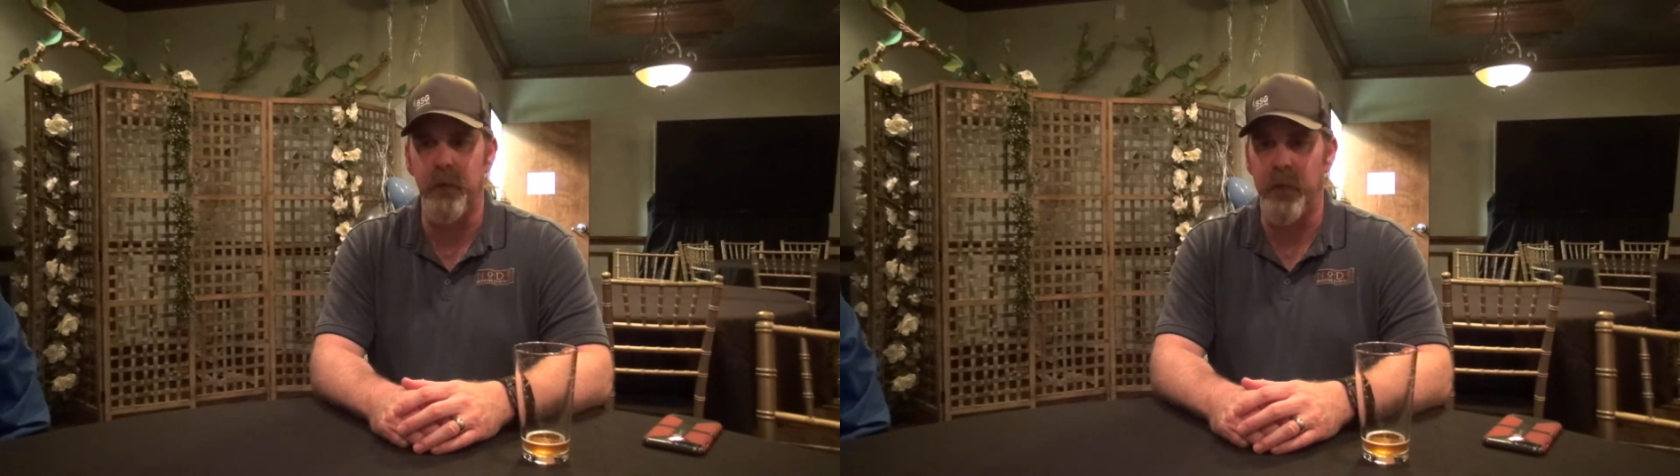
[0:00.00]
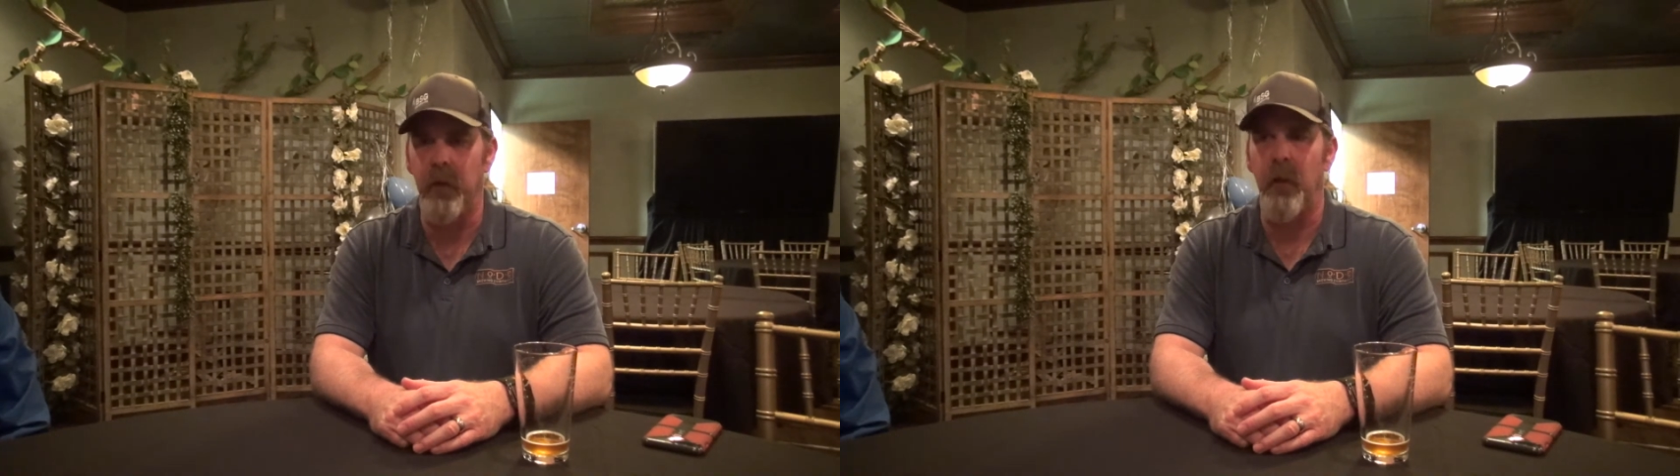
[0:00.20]

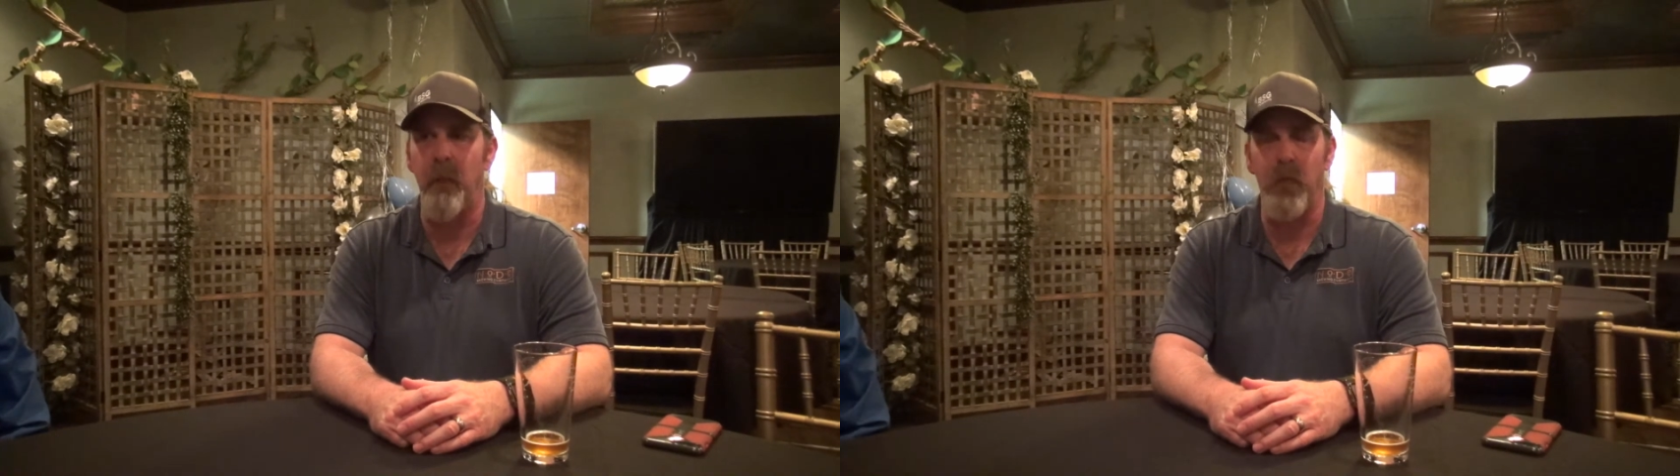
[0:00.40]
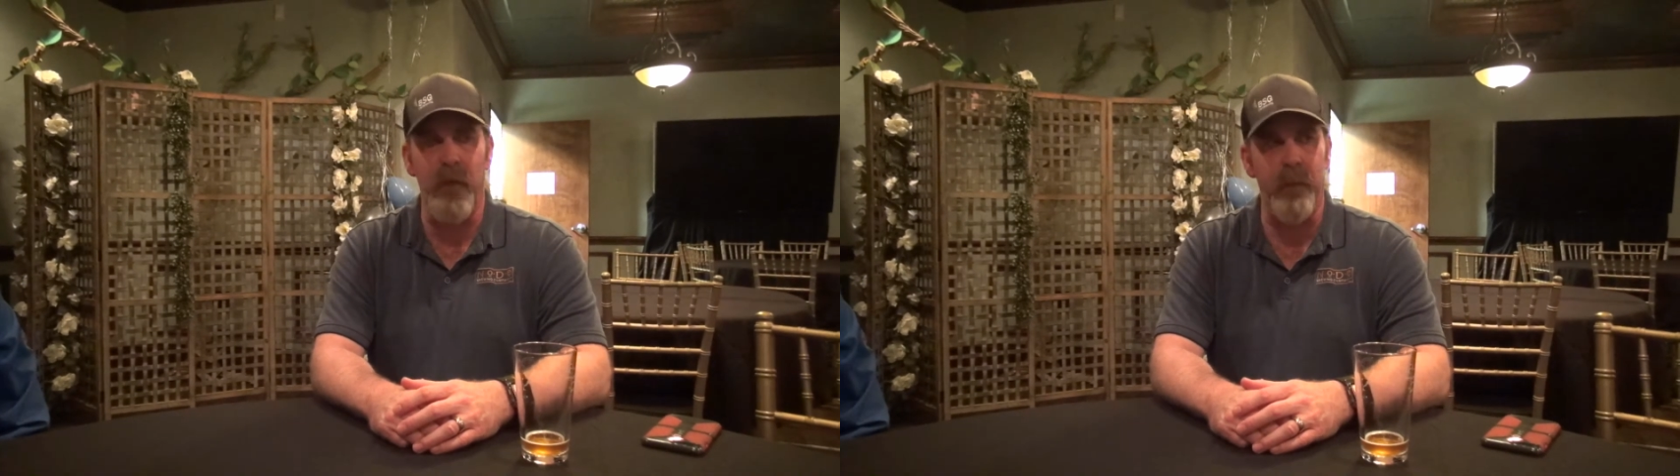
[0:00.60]
you'll get a
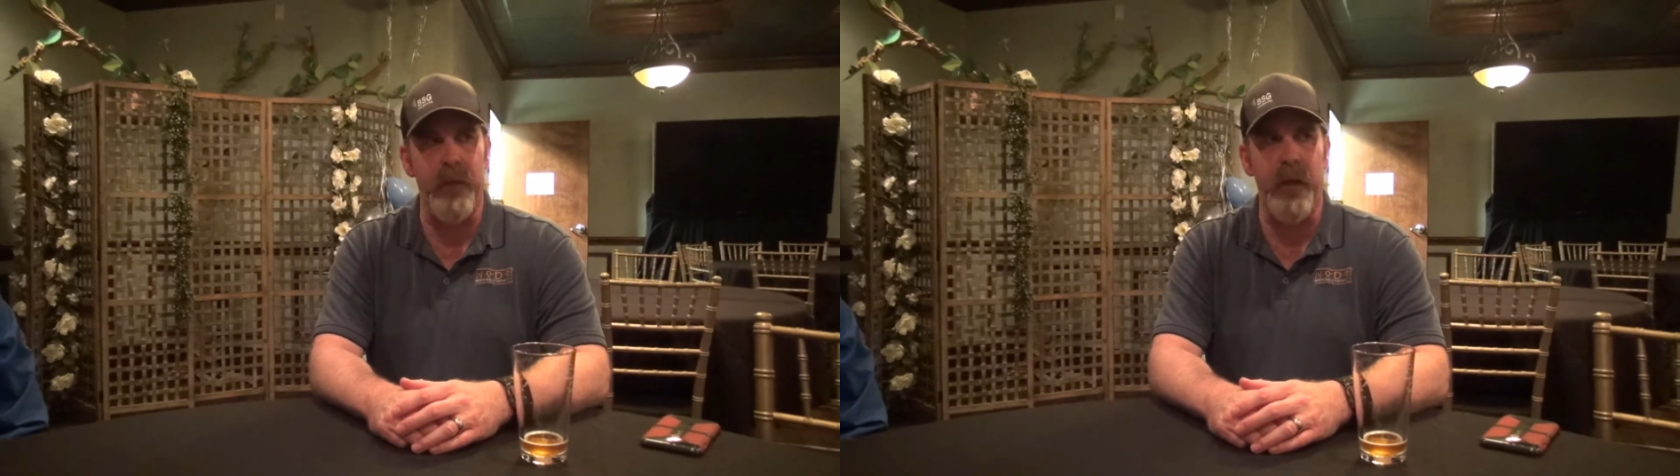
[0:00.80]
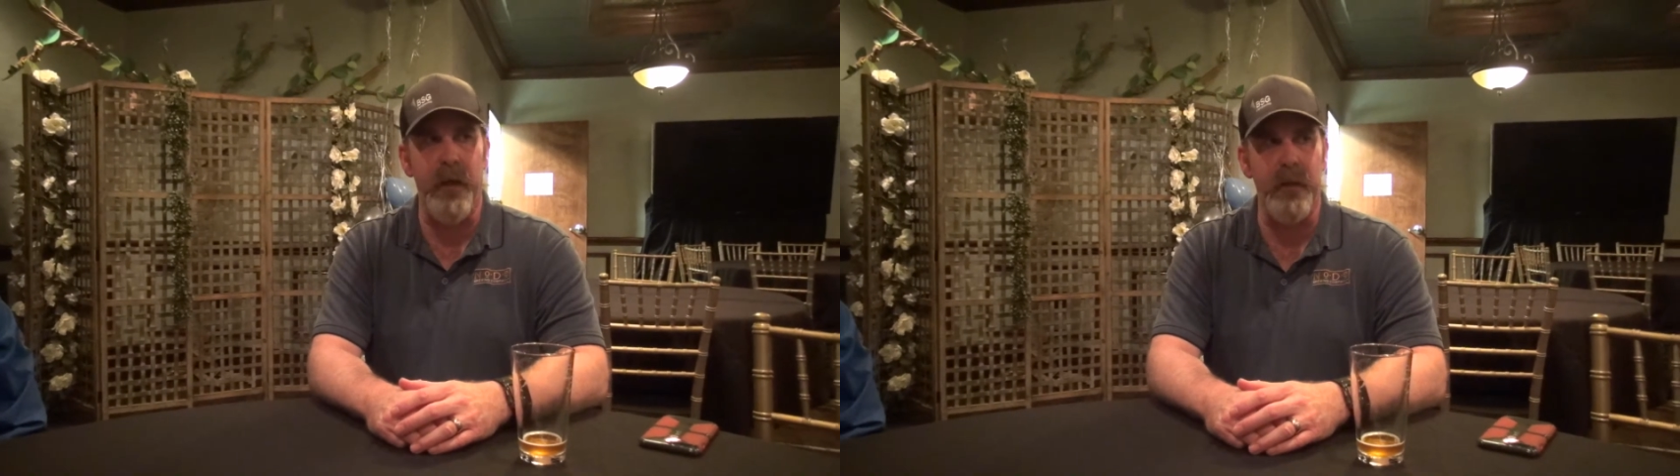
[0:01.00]
lot more of that
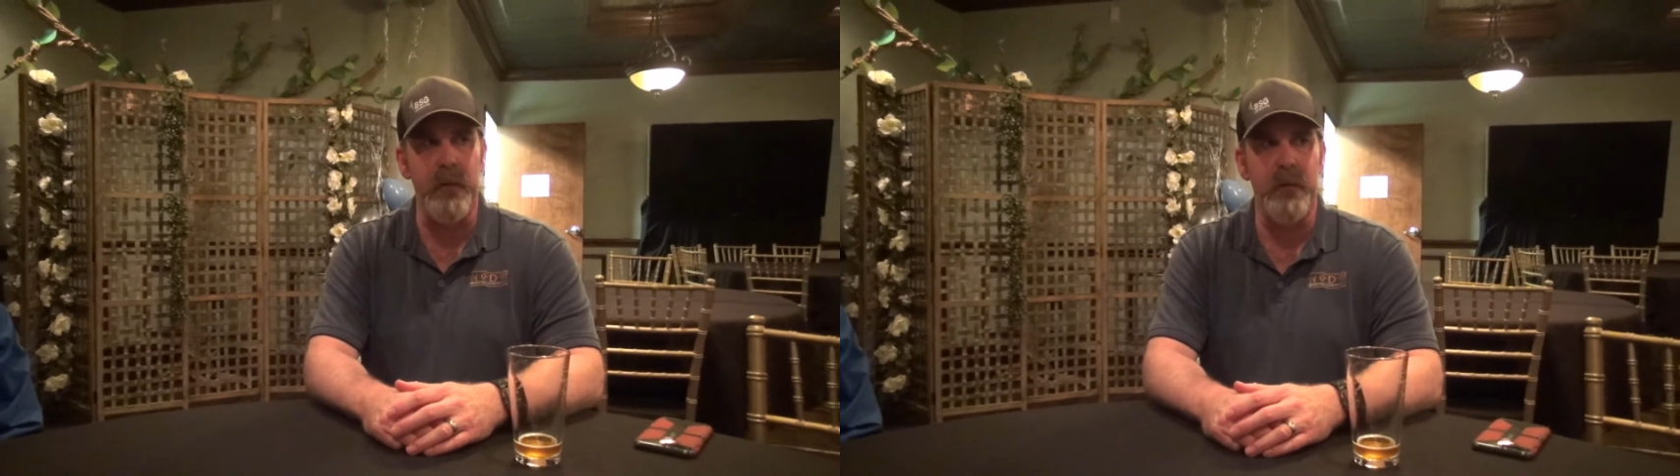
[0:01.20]
banana.